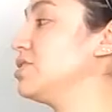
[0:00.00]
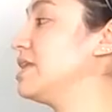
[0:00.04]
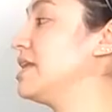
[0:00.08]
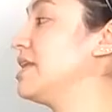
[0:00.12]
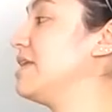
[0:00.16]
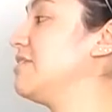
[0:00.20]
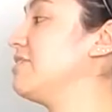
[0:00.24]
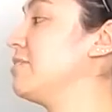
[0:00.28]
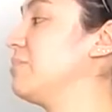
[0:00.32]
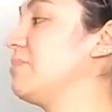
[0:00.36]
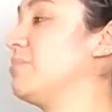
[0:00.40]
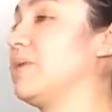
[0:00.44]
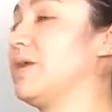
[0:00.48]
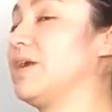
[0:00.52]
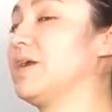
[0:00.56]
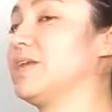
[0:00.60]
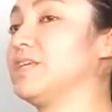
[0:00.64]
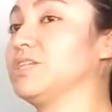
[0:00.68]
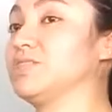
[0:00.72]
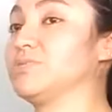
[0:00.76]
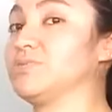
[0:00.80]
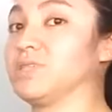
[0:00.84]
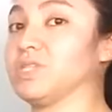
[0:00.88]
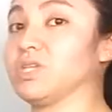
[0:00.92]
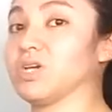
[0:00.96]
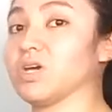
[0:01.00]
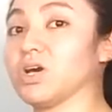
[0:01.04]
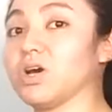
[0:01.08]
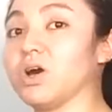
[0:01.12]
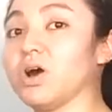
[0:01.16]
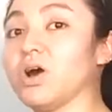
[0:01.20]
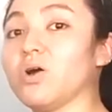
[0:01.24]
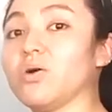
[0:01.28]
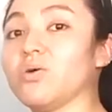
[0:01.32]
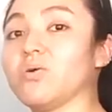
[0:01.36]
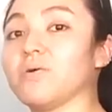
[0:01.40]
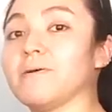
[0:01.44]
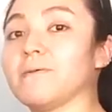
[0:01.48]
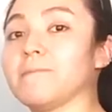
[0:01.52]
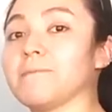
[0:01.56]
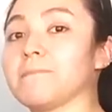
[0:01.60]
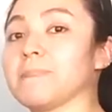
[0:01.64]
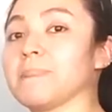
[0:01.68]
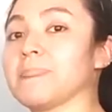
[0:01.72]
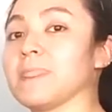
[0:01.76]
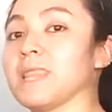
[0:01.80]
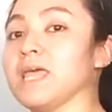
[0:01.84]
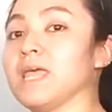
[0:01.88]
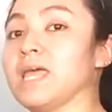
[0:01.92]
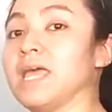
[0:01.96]
You could even pair this with a coat,
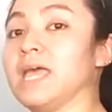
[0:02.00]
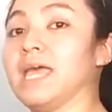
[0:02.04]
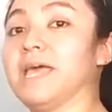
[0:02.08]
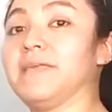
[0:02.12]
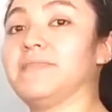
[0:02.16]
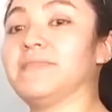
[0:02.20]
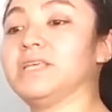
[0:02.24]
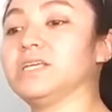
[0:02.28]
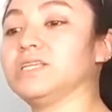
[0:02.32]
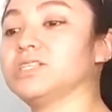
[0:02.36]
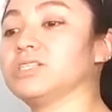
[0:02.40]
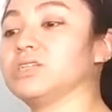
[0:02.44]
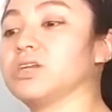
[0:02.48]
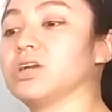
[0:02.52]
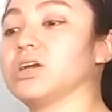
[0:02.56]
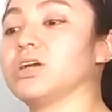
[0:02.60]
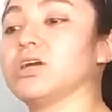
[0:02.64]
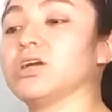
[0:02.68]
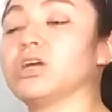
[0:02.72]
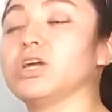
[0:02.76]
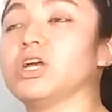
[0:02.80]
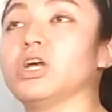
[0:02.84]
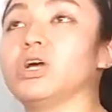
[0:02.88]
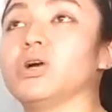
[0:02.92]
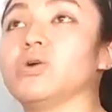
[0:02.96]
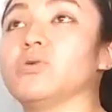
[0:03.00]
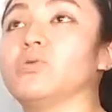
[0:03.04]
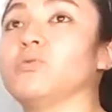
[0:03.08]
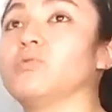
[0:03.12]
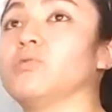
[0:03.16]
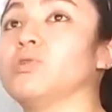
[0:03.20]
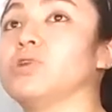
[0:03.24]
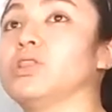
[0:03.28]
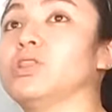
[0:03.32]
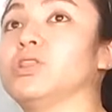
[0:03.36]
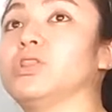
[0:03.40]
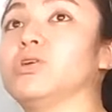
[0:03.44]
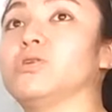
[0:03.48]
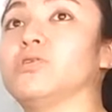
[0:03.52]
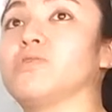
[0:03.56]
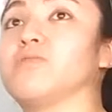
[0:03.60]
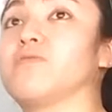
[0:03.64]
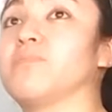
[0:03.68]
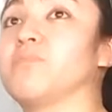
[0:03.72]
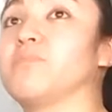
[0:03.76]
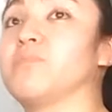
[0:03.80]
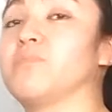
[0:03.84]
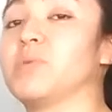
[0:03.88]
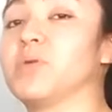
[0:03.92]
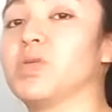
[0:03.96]
and this skirt will look
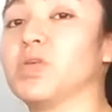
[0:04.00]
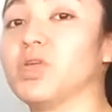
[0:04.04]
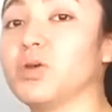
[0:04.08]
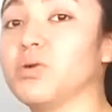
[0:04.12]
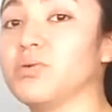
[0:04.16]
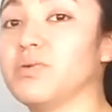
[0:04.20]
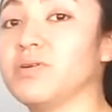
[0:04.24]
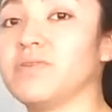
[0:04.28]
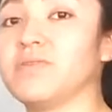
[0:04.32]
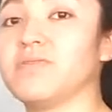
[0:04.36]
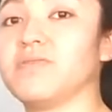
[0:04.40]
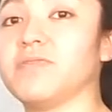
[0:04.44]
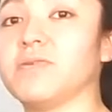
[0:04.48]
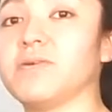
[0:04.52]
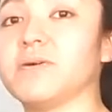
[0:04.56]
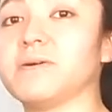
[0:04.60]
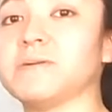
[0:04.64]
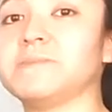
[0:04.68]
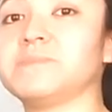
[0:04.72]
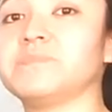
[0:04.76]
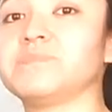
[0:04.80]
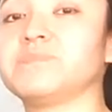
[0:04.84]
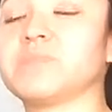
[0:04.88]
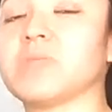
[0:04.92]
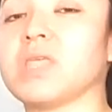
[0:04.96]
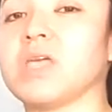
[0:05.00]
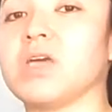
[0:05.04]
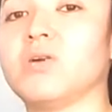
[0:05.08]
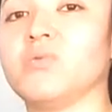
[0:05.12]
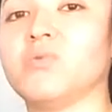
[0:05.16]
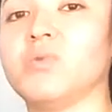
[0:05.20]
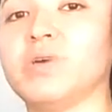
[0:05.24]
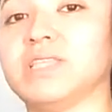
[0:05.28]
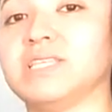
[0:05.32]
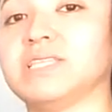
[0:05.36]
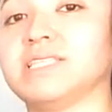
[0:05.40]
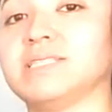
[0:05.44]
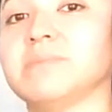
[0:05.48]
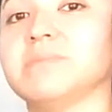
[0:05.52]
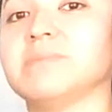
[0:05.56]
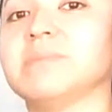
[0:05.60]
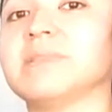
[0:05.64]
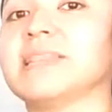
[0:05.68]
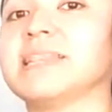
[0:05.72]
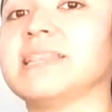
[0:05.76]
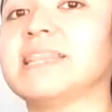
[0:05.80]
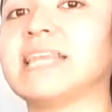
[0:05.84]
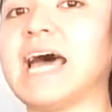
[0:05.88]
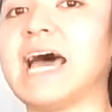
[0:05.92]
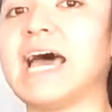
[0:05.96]
beautiful with some
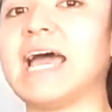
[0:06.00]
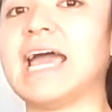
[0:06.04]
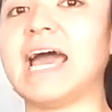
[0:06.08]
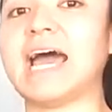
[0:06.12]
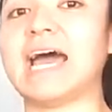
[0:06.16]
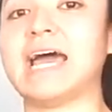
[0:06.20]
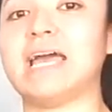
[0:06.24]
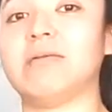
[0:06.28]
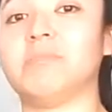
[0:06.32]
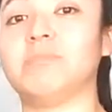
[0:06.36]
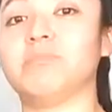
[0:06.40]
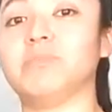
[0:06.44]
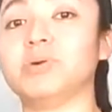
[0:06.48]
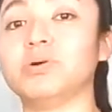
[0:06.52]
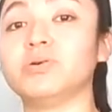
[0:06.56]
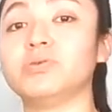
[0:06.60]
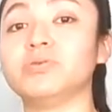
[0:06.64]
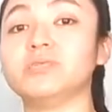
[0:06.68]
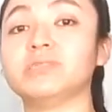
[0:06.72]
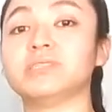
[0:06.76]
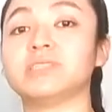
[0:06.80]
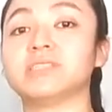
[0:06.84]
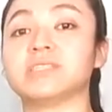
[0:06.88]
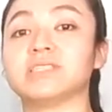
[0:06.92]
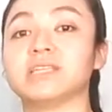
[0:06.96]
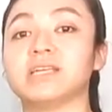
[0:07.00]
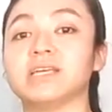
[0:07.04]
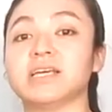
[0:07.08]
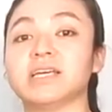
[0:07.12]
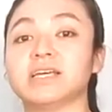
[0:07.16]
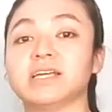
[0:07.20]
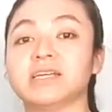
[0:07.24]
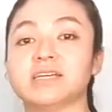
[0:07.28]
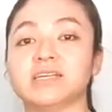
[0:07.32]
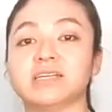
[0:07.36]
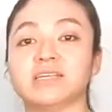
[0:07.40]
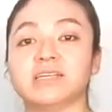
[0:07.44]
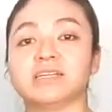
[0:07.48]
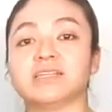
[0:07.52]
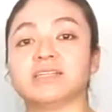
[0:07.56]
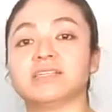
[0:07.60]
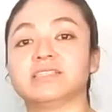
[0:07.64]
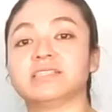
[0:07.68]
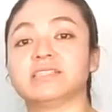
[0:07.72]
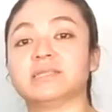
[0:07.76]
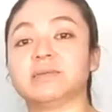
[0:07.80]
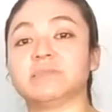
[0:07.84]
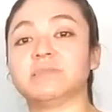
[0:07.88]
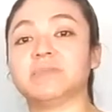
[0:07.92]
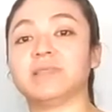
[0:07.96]
thigh-high boots,
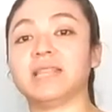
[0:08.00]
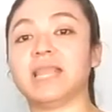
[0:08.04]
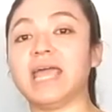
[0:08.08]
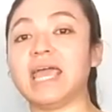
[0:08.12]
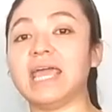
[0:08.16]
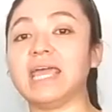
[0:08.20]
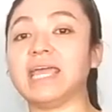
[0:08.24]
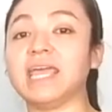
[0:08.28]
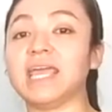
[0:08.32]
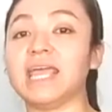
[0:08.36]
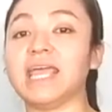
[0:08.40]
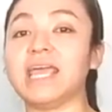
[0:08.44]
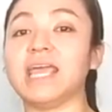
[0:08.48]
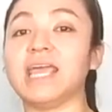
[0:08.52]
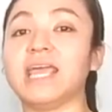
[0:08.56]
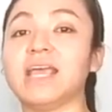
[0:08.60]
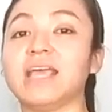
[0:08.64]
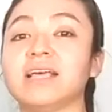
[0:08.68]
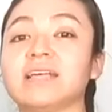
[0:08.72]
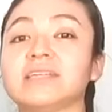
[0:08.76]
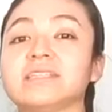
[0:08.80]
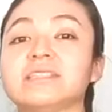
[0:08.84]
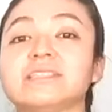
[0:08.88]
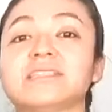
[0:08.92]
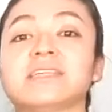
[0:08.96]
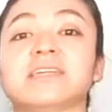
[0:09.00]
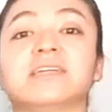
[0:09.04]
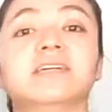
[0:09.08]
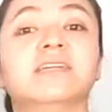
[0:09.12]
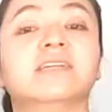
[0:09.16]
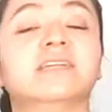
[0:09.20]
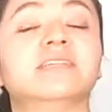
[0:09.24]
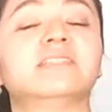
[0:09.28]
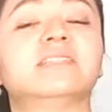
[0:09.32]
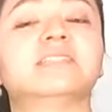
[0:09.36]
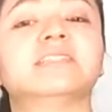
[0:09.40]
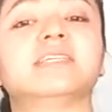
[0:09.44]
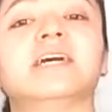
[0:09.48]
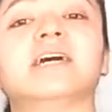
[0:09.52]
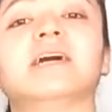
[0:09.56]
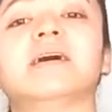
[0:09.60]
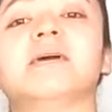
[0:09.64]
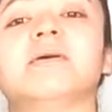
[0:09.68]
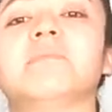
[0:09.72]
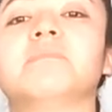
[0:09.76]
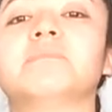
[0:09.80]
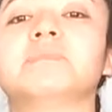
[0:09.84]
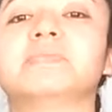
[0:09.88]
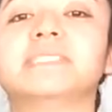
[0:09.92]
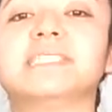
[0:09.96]
some leggings,
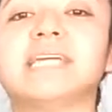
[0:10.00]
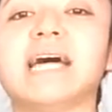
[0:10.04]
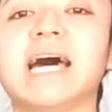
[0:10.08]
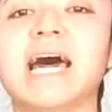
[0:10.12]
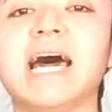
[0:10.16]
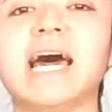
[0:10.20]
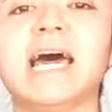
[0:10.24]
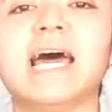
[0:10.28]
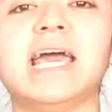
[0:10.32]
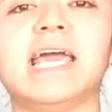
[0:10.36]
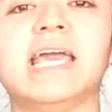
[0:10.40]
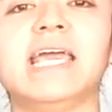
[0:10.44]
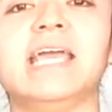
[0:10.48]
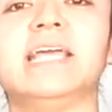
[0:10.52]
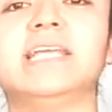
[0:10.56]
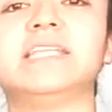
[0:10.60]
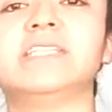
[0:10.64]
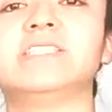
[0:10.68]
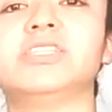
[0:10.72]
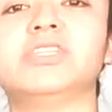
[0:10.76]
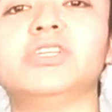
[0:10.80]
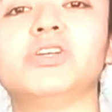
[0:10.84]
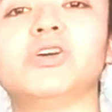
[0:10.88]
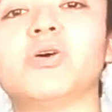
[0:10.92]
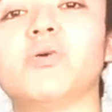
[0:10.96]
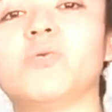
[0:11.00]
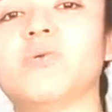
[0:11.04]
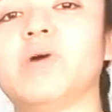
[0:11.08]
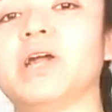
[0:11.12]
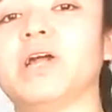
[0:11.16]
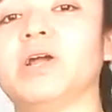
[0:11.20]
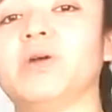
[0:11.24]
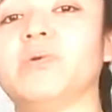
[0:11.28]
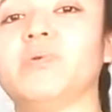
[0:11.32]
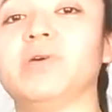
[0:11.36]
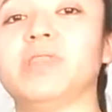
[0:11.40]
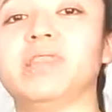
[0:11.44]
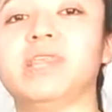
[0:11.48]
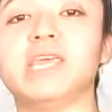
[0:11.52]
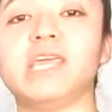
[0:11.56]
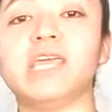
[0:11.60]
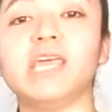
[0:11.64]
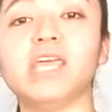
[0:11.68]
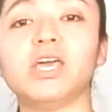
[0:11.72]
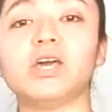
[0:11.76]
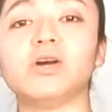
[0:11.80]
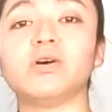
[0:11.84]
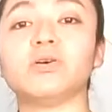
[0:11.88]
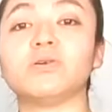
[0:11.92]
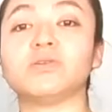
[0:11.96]
some tights. You could wear it with
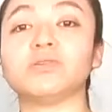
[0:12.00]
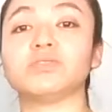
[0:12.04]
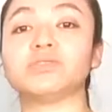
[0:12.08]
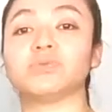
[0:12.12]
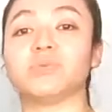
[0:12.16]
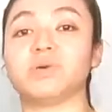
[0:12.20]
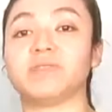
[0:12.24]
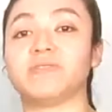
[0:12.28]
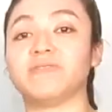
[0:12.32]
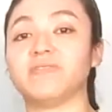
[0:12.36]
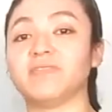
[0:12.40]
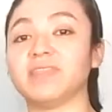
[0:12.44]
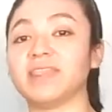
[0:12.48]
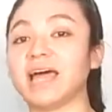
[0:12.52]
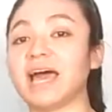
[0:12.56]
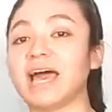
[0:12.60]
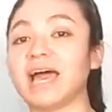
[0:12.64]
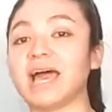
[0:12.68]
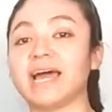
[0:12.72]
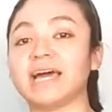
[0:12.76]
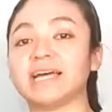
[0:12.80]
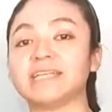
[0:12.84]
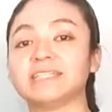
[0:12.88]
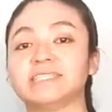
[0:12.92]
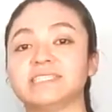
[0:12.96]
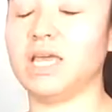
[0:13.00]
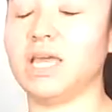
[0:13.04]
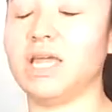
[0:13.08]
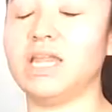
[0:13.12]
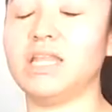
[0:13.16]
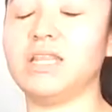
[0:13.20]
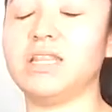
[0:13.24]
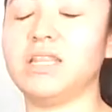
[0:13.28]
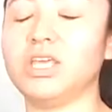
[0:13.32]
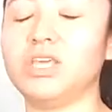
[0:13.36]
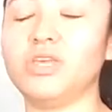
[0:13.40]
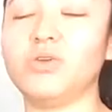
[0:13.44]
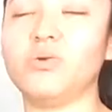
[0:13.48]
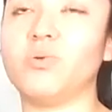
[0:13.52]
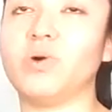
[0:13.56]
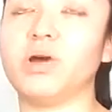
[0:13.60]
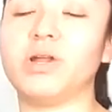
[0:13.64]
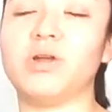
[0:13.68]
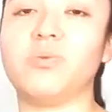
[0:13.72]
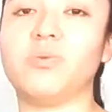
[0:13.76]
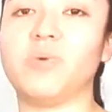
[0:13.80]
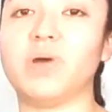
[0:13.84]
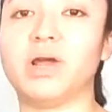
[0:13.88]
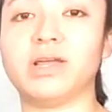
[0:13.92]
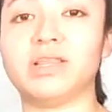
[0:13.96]
heels, with flats, anything you want
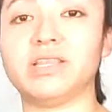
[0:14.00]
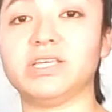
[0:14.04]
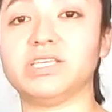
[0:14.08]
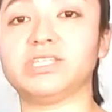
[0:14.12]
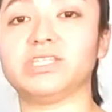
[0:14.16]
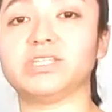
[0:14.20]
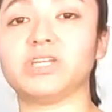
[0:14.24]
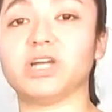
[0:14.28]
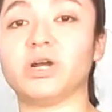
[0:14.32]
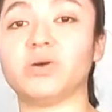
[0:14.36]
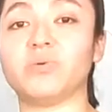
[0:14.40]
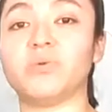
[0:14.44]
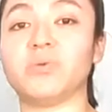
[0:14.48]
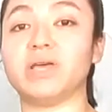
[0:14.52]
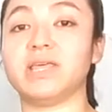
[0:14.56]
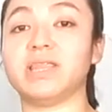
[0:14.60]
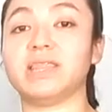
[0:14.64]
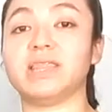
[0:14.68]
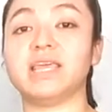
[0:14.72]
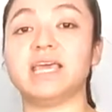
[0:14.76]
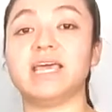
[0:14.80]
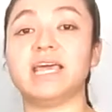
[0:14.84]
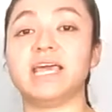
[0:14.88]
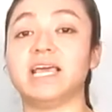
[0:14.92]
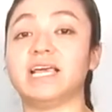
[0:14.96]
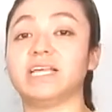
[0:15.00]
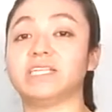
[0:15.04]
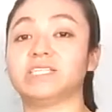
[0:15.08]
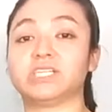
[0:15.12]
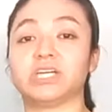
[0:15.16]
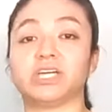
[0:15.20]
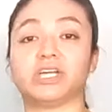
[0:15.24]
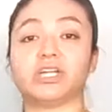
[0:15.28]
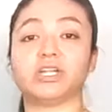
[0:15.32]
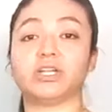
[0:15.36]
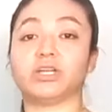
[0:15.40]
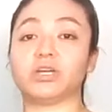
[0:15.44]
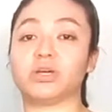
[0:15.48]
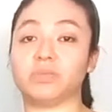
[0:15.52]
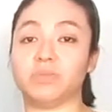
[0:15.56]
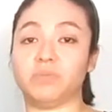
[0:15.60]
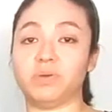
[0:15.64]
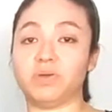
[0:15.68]
to wear this skirt with. It's going to look